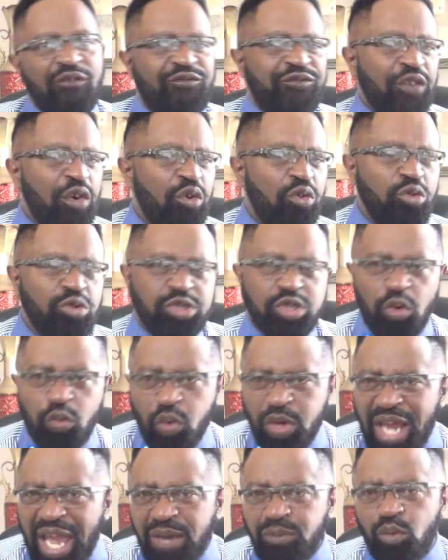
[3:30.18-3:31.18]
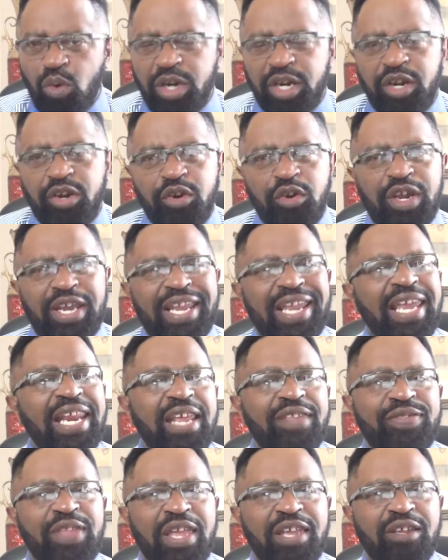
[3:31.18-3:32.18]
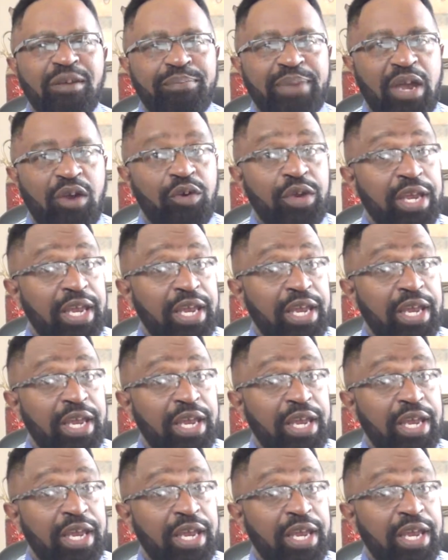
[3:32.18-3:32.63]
Fools do not want to hear anything about